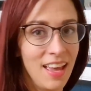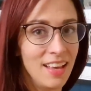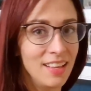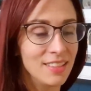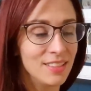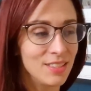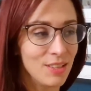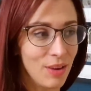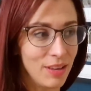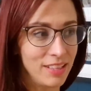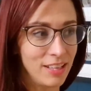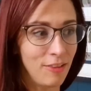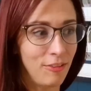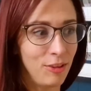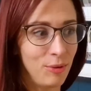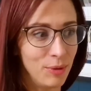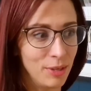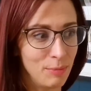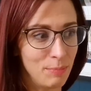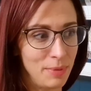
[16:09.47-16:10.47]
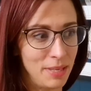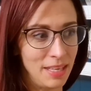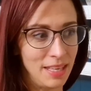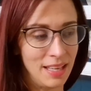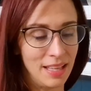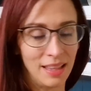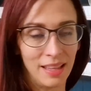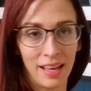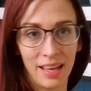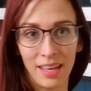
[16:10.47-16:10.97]
So I definitely want to
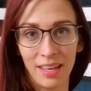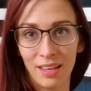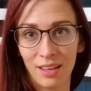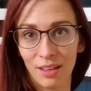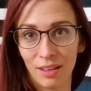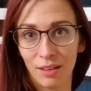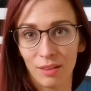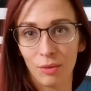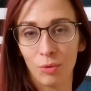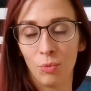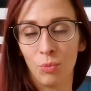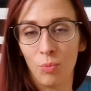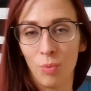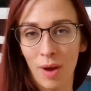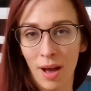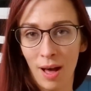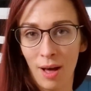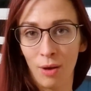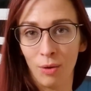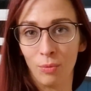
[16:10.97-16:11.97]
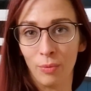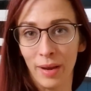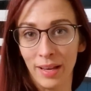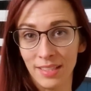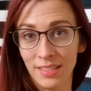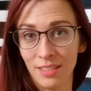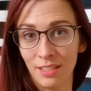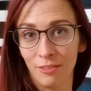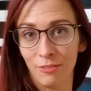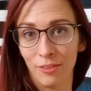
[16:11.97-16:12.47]
be like well
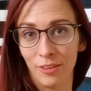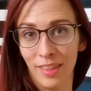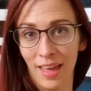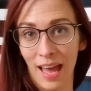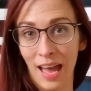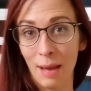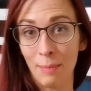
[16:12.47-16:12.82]
rested for that.